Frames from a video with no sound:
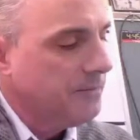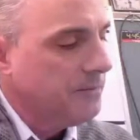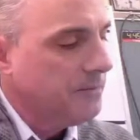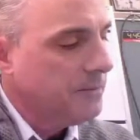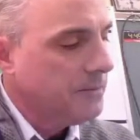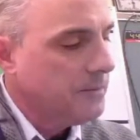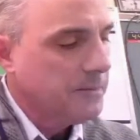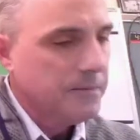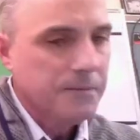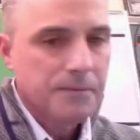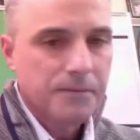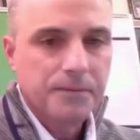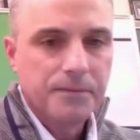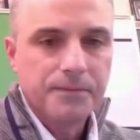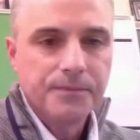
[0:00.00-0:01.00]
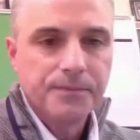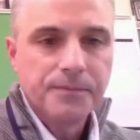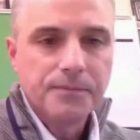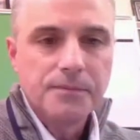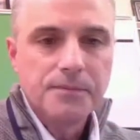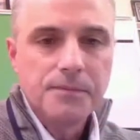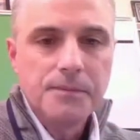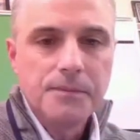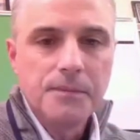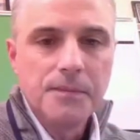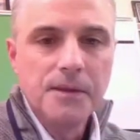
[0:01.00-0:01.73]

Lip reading: Nobody speaks.